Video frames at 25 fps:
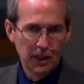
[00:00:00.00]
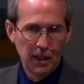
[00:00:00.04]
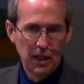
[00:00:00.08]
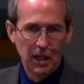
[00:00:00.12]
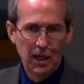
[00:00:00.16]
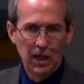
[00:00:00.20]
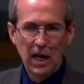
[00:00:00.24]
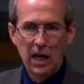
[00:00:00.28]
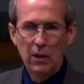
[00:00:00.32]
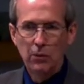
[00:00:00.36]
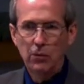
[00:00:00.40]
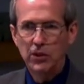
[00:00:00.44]

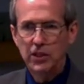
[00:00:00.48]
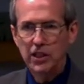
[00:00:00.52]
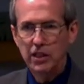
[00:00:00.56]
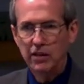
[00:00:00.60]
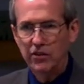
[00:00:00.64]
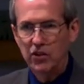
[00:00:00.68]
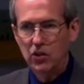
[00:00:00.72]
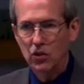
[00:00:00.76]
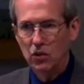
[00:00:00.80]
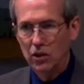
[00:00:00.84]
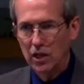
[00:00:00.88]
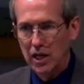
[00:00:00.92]
I would give
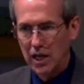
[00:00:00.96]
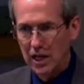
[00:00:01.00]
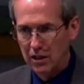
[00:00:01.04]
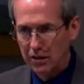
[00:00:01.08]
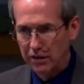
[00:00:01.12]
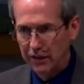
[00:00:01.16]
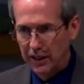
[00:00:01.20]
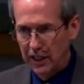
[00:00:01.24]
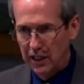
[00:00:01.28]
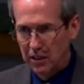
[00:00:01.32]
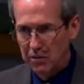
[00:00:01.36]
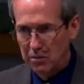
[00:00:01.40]
you a lot of
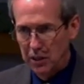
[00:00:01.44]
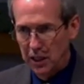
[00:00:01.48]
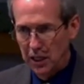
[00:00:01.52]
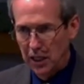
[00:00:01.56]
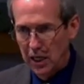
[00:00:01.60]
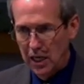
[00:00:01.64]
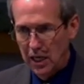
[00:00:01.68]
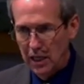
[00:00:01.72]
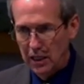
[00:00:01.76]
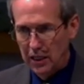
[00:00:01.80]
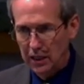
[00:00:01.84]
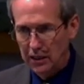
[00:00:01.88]

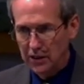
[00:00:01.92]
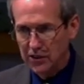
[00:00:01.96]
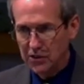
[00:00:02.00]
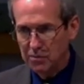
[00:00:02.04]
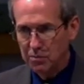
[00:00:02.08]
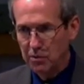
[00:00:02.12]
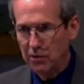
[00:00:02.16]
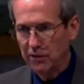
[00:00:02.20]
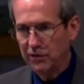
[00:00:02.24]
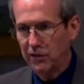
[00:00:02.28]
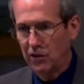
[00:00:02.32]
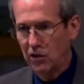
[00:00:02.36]
antibiotics,
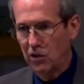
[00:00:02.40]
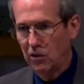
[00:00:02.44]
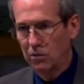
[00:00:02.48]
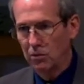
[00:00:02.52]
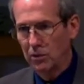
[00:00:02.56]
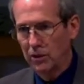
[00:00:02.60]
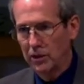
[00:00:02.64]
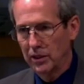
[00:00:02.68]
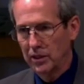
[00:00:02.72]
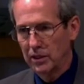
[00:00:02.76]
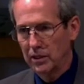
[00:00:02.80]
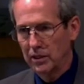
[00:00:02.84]

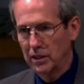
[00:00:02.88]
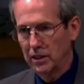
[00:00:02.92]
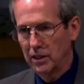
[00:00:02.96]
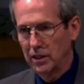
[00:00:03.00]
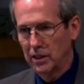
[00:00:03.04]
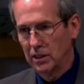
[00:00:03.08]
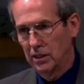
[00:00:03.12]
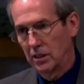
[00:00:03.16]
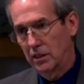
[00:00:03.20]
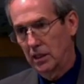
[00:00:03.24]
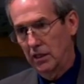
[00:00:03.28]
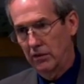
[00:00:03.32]
preferably
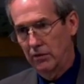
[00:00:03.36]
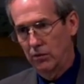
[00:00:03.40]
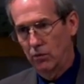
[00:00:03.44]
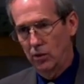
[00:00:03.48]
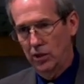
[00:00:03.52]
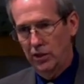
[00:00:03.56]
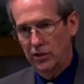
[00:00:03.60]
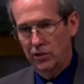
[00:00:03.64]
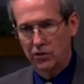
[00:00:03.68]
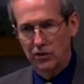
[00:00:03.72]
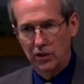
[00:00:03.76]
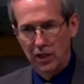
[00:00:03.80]
even when
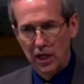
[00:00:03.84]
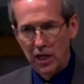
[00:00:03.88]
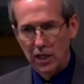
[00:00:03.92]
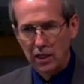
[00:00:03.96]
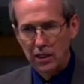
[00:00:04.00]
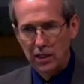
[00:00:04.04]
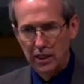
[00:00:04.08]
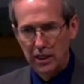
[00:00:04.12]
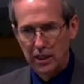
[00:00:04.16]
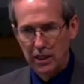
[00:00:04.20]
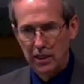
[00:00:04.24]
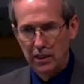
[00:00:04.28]
they're not
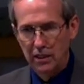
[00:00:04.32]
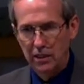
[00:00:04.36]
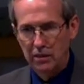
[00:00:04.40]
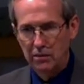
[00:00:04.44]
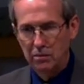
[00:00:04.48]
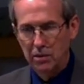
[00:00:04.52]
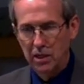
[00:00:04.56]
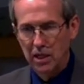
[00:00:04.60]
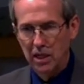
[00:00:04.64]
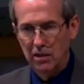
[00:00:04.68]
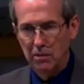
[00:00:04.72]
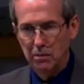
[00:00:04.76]
needed, in
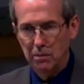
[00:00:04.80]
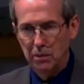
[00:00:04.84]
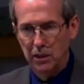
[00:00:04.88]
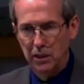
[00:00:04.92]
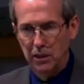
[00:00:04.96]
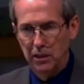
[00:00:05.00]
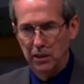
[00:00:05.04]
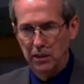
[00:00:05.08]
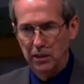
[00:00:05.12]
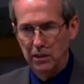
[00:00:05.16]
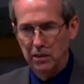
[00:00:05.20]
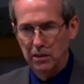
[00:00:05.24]
my
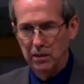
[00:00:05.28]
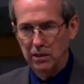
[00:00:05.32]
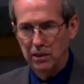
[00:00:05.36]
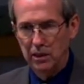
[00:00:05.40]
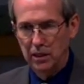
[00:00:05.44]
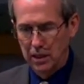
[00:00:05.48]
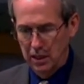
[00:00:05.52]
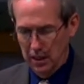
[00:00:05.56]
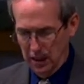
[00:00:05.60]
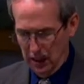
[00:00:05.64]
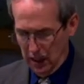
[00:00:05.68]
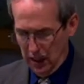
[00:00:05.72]
opinion,
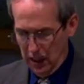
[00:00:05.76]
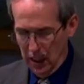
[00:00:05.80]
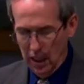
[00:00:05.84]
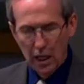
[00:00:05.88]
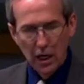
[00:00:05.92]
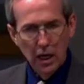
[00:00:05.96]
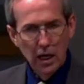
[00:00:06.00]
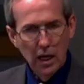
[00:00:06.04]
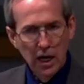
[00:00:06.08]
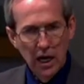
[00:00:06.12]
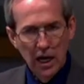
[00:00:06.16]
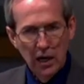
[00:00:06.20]

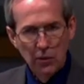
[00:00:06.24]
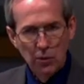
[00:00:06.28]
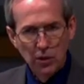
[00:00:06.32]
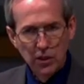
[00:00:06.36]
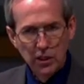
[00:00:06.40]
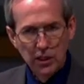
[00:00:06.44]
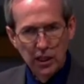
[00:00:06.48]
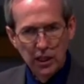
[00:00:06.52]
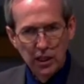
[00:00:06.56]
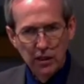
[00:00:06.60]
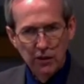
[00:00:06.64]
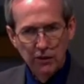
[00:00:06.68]
I would
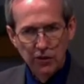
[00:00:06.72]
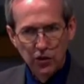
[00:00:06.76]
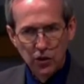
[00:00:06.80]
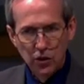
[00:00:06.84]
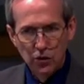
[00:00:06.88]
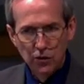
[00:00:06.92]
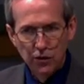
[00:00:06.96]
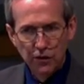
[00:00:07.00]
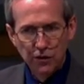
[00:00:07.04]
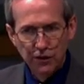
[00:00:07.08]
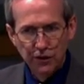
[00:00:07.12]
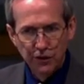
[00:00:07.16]
give you
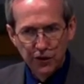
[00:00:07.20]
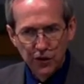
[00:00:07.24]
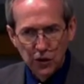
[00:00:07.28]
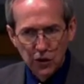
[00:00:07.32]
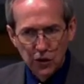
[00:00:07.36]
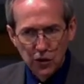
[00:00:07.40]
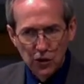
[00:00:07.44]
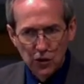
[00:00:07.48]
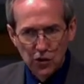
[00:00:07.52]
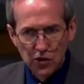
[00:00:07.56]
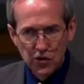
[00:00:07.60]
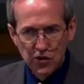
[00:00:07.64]

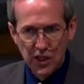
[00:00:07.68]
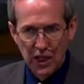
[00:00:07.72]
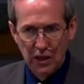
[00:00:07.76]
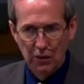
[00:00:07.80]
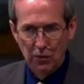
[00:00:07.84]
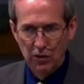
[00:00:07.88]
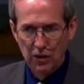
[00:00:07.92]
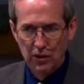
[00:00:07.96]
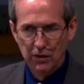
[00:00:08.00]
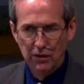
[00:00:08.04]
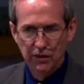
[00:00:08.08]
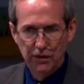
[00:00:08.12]
foods that would
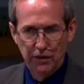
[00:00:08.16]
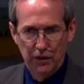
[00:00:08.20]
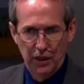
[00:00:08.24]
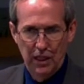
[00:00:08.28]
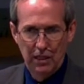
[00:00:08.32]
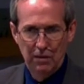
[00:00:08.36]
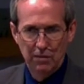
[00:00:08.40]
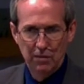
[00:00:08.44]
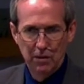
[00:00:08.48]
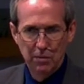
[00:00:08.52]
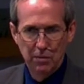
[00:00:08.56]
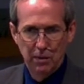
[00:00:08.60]

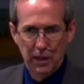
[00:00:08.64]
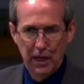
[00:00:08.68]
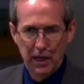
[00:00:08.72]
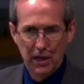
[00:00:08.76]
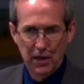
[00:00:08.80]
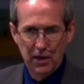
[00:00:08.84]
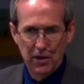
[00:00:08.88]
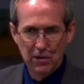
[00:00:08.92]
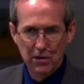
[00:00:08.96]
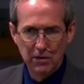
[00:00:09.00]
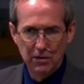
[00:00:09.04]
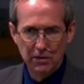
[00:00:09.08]
inflame the bowel,